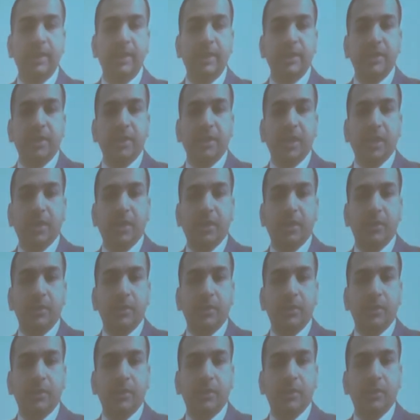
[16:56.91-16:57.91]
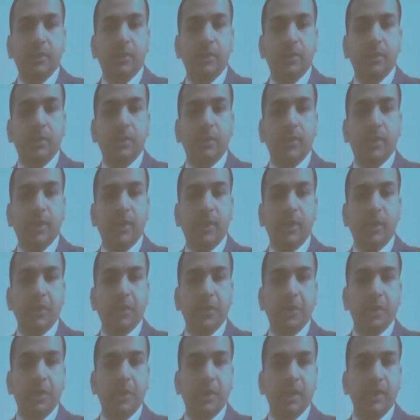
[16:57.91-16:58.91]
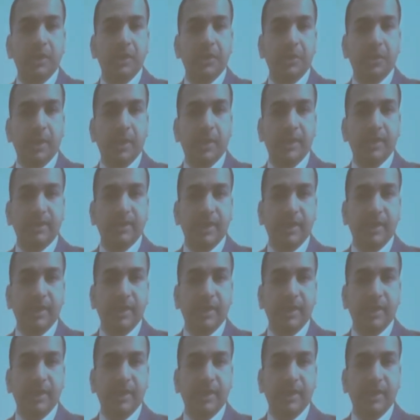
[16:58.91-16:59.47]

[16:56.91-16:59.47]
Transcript: So when you're looking to raise